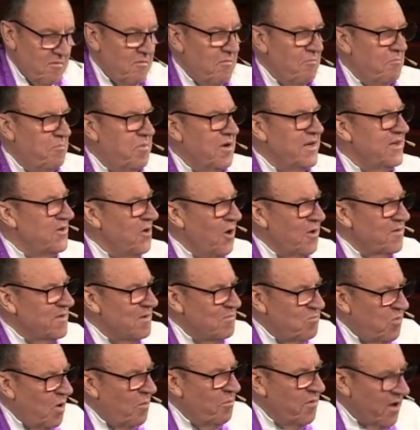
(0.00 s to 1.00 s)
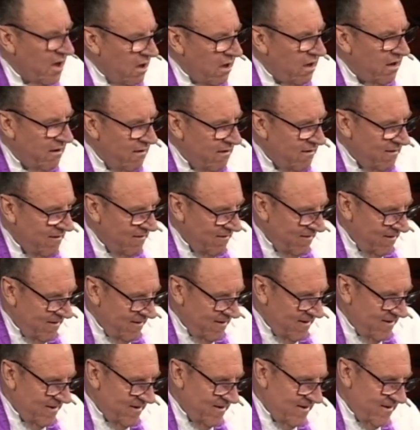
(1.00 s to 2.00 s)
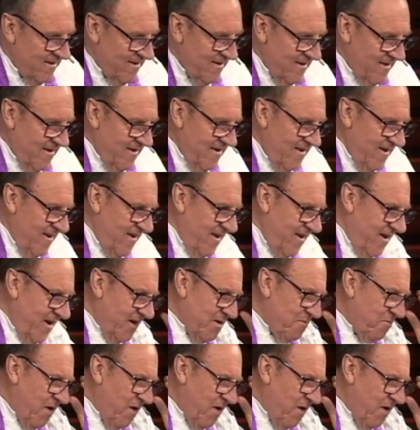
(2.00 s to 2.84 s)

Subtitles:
but not the woman. And